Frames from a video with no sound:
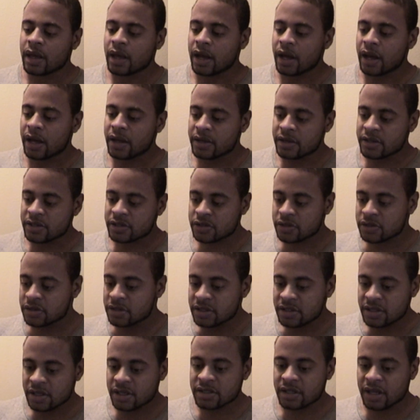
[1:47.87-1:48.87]
There's certain
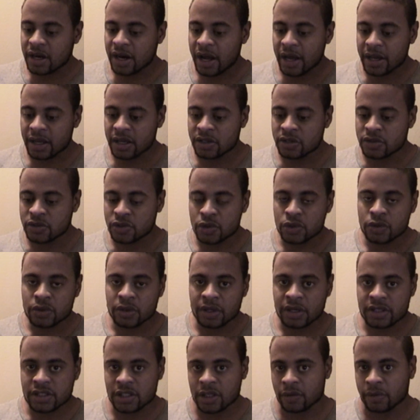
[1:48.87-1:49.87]
things that I can do and
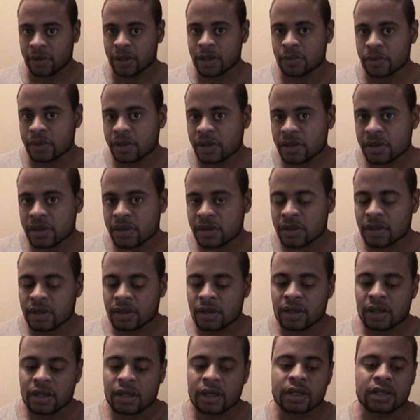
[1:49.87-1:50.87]
get away with
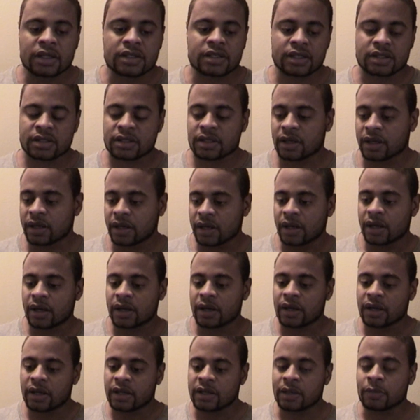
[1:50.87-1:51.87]
that
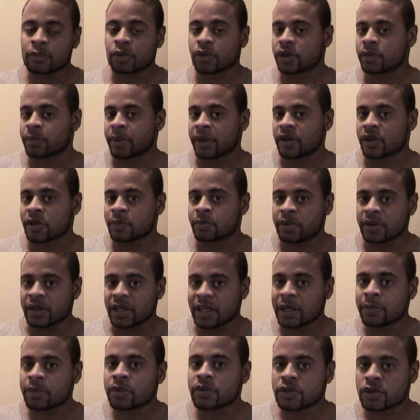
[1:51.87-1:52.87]
an immigrant might not be
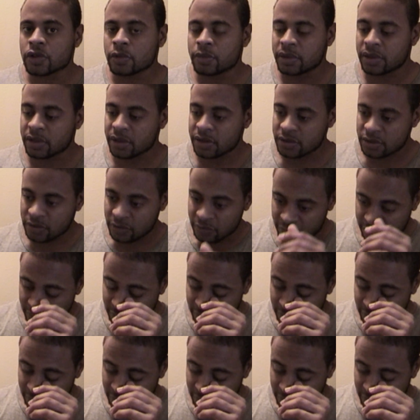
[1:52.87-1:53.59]
able to because if